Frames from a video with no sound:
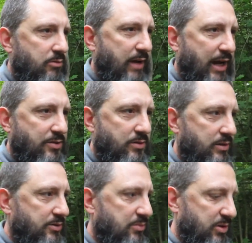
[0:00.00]

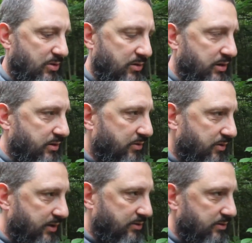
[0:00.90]
rationalism and all the other
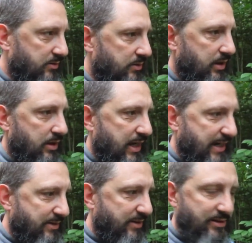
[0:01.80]
things, that, and
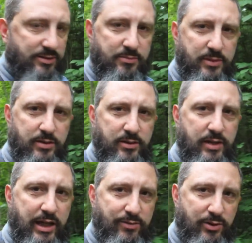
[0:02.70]
atheism
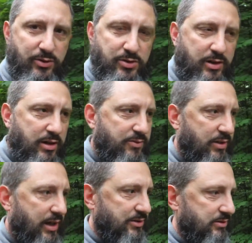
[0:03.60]
and evolutionary
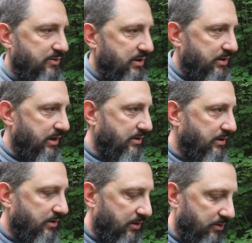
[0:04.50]
philosophy in the
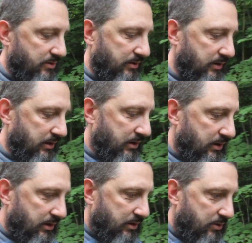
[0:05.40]
1800s,
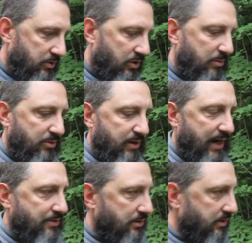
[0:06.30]
German
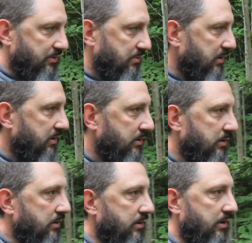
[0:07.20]
rationalism,
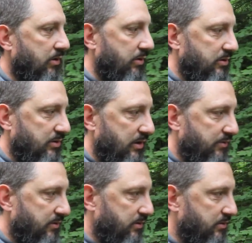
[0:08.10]
and all this
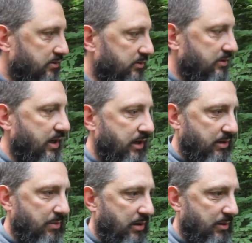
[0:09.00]
stuff, the
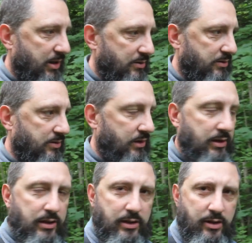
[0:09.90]
satanic abominations,
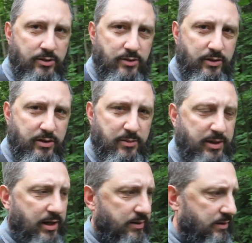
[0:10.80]
started
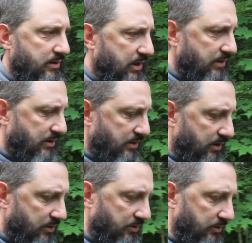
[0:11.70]
coming out in the
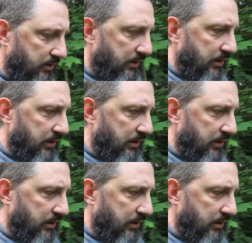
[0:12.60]
1800s.